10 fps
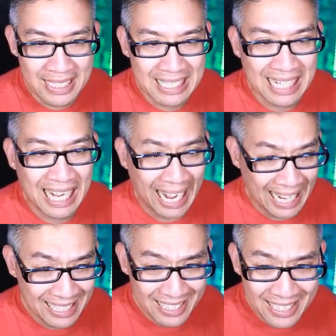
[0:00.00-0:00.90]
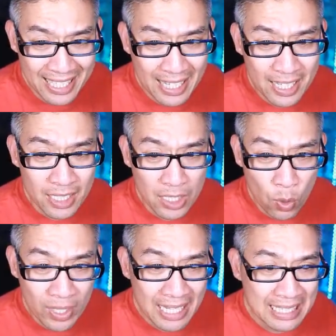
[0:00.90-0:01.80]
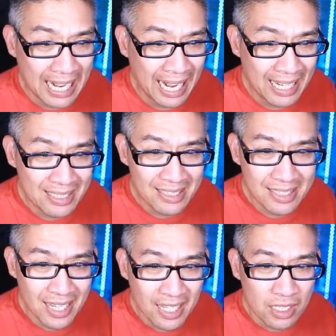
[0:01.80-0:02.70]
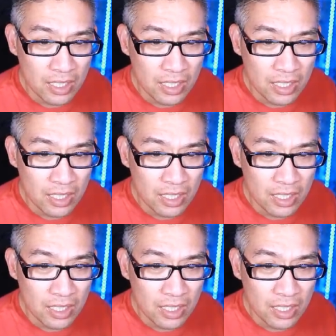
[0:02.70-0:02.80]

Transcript: It's the hands. You don't get hands.